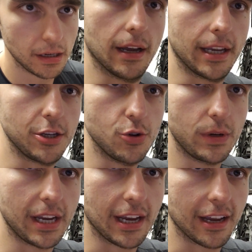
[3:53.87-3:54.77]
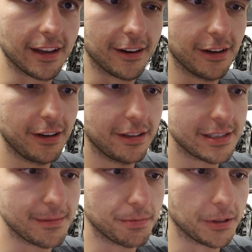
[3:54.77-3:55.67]
and you can
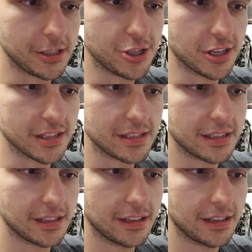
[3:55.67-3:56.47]
simply just